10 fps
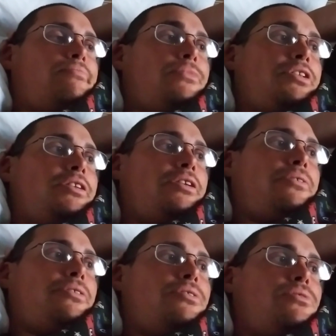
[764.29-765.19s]
See
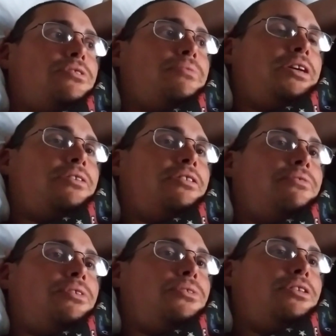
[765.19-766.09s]
how it goes when I get on
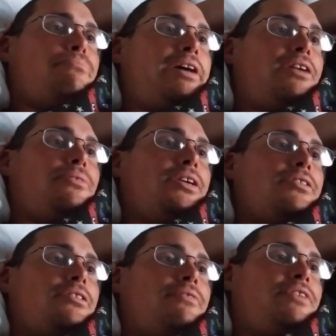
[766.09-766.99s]
the road. The
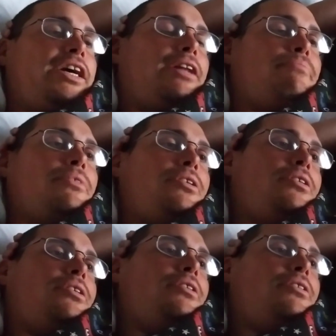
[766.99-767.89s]
batteries in the van
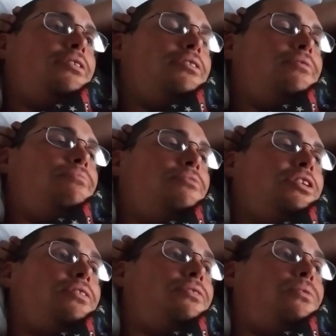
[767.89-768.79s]

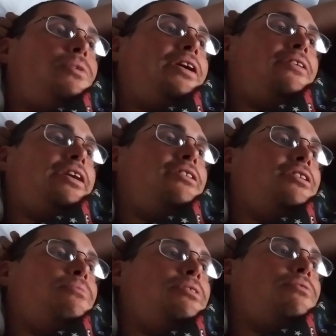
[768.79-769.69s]
there for a while had a
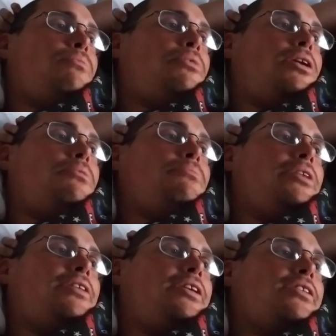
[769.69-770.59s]
little bit of a problem.
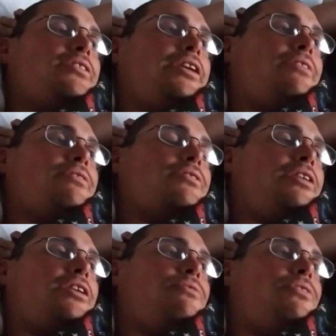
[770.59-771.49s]
Like last night,
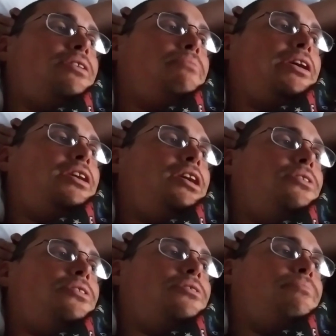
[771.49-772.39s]
I could run my
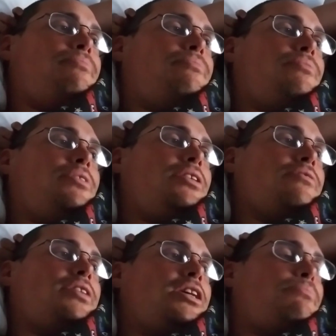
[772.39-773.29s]
heater.
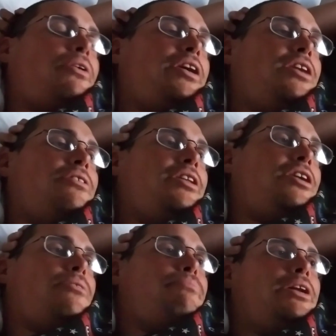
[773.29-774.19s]
There's an S-bar heater in
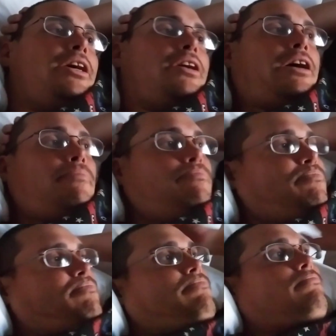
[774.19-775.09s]
there, but
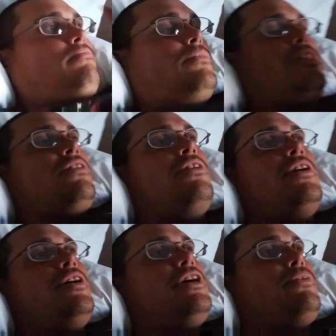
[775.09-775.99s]

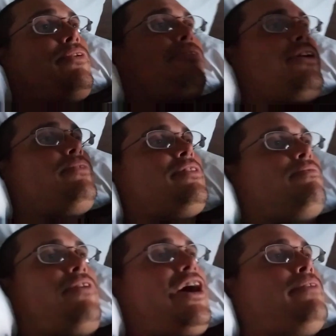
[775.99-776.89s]
it will run
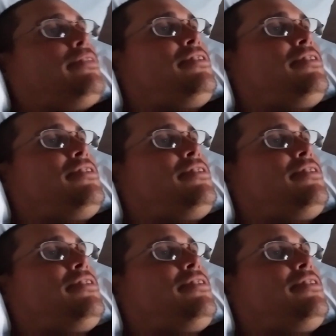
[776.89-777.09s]
fine with the